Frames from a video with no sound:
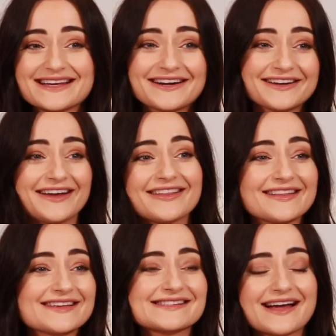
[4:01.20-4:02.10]
And I know that
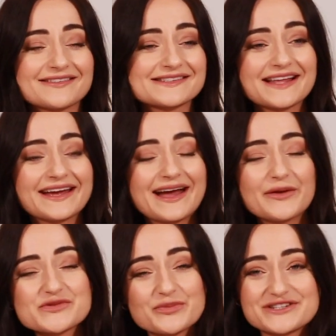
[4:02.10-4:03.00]
that sounds
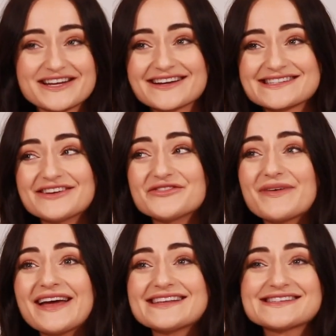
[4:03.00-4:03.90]
counterproductive,
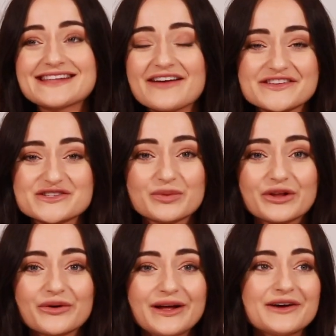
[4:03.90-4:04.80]
but it's
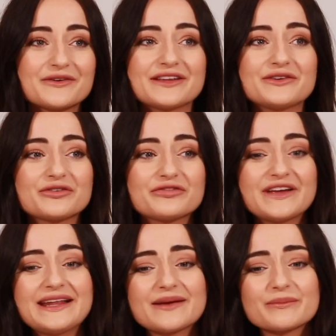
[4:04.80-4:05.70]
inevitable. When you're
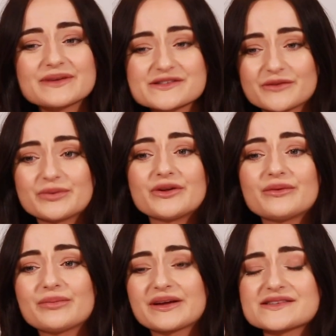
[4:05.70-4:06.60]
feeling
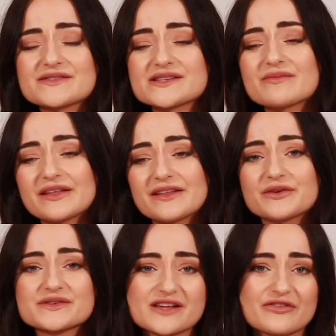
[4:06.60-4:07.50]
miserable because of something that
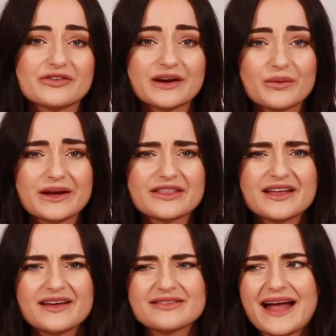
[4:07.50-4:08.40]
you're suffering with,
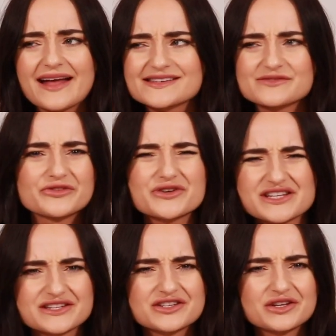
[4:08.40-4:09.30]
that is
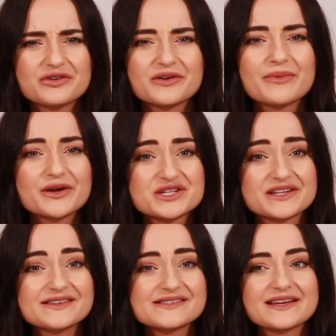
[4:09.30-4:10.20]
rooted to your
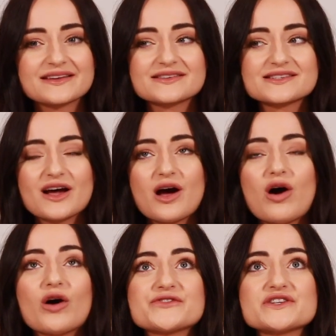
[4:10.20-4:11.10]
emotions, and
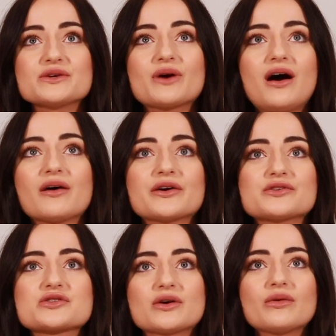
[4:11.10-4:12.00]
often you can't
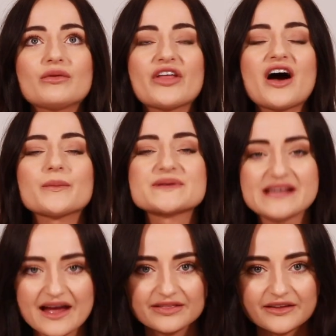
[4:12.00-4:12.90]
control the
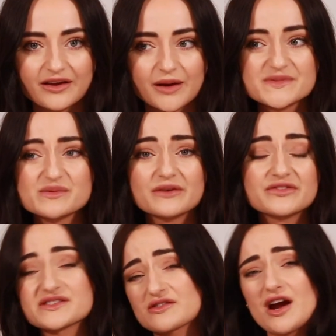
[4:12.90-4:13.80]
upset that comes
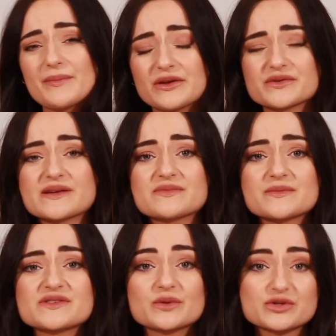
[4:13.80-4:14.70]
with describing your
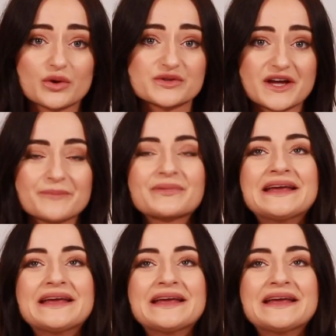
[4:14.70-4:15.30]
symptoms to a doctor.